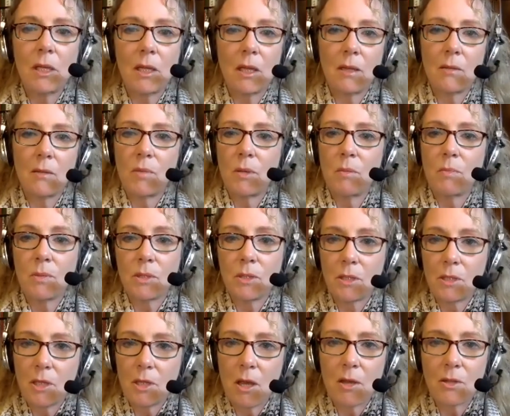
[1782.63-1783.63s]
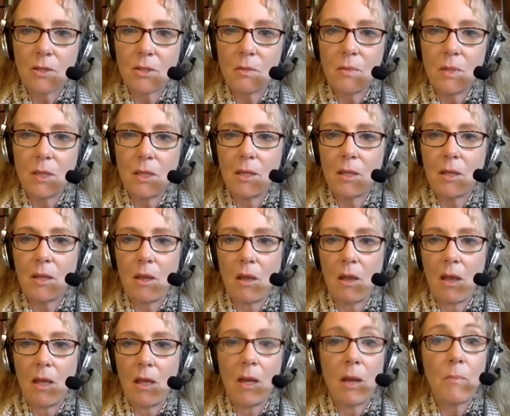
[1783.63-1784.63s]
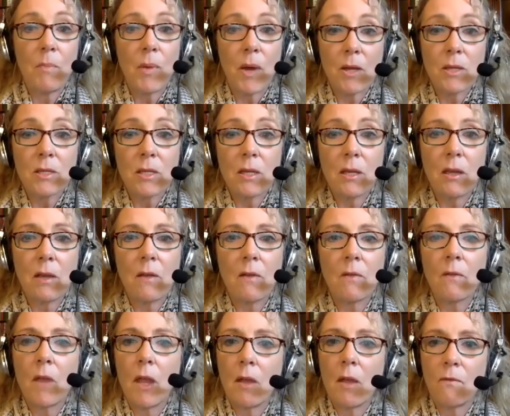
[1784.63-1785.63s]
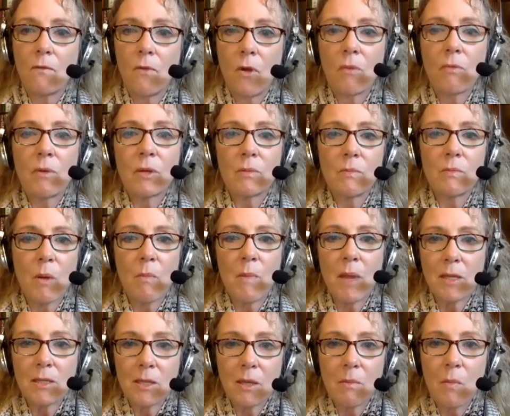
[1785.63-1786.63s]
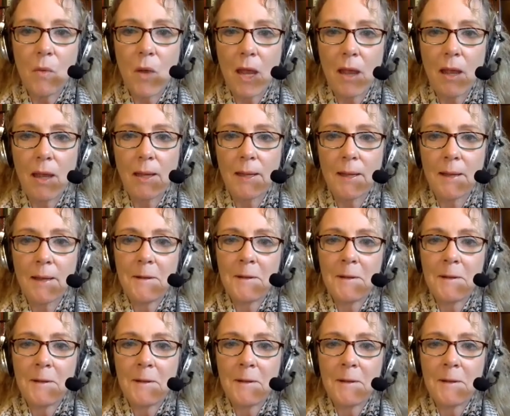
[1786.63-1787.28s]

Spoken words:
getting people to talk to me in a positive, forward momentum way,